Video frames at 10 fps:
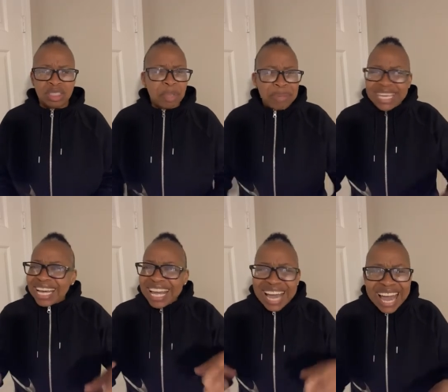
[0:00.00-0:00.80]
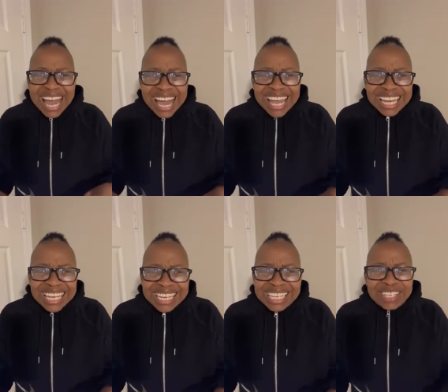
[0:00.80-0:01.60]
To be
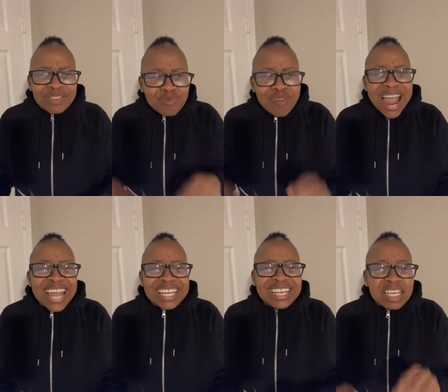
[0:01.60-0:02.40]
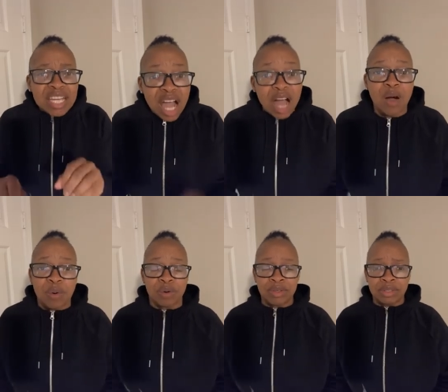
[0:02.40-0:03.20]
kind right
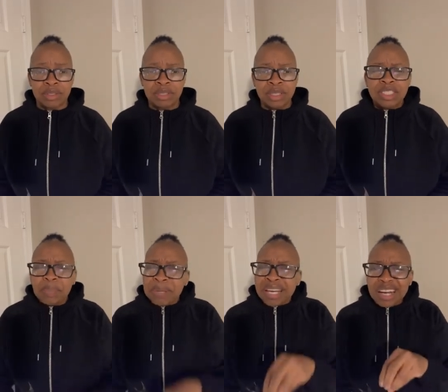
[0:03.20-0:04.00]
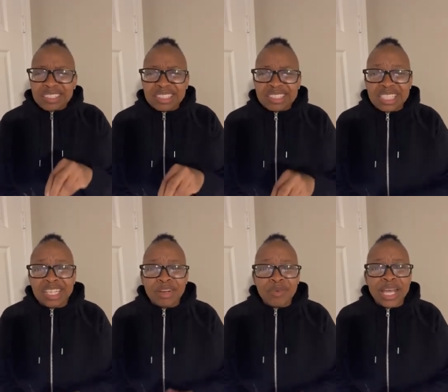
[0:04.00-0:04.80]
now. To be
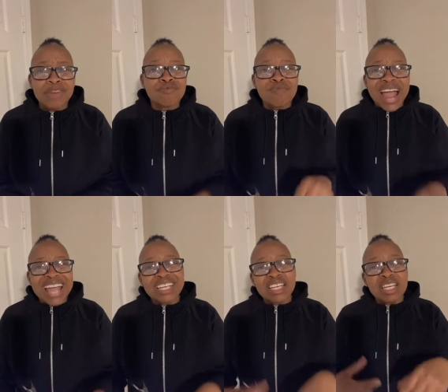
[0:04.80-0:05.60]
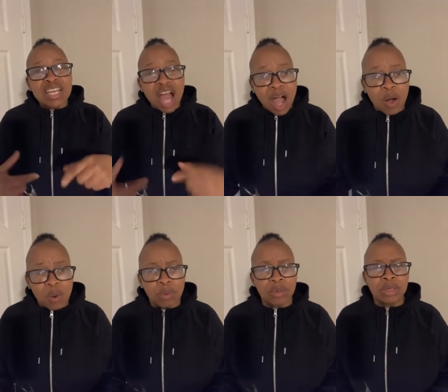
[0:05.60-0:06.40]
considerate right
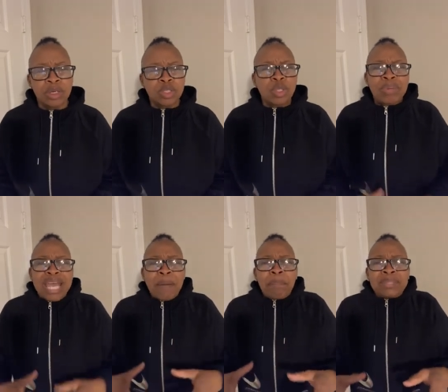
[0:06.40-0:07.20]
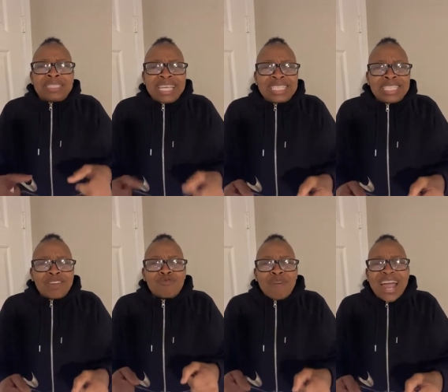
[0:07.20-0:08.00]
now. To be
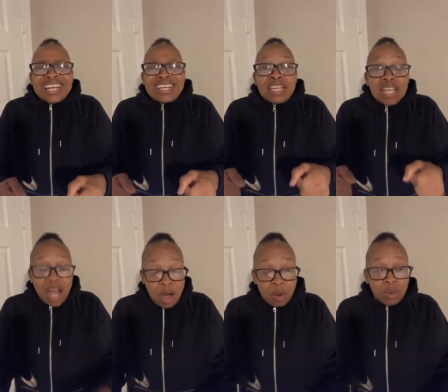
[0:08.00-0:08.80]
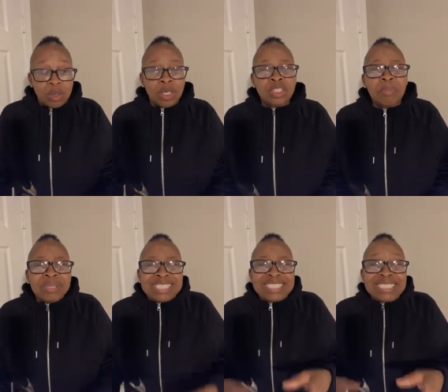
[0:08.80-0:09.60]
empathetic right now. To
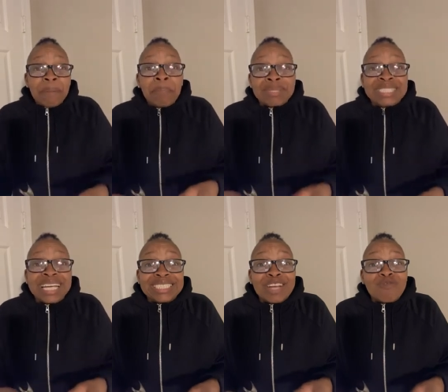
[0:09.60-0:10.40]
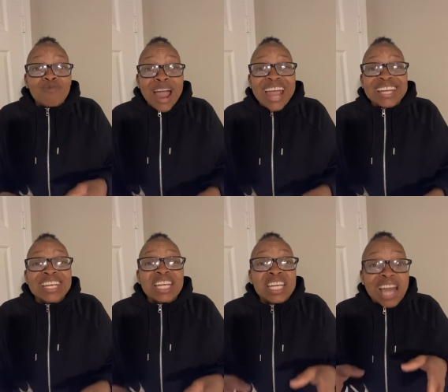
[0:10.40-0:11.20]
be sympathetic right
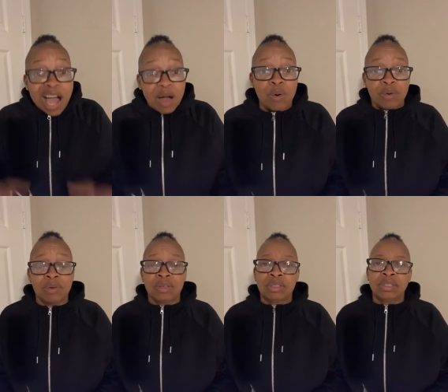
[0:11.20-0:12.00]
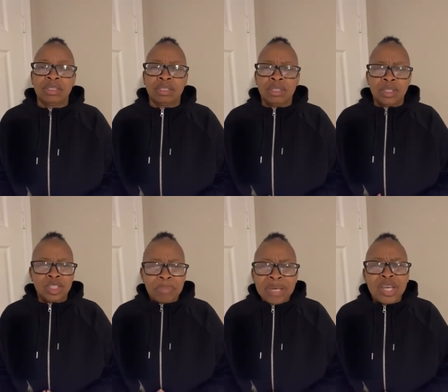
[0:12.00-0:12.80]
now.
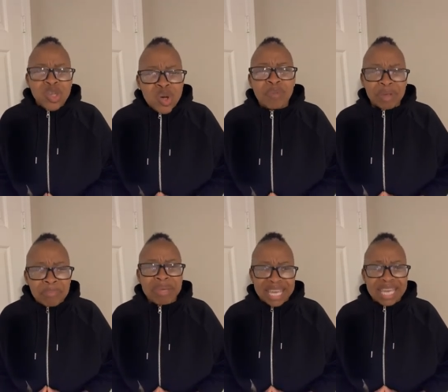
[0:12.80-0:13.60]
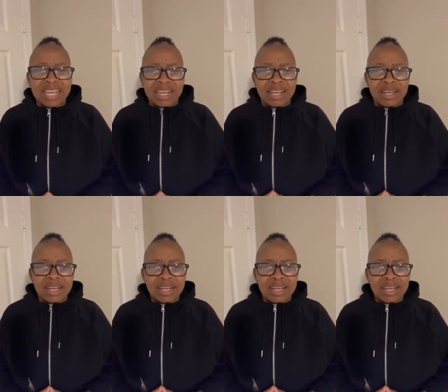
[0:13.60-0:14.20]
To be a human being.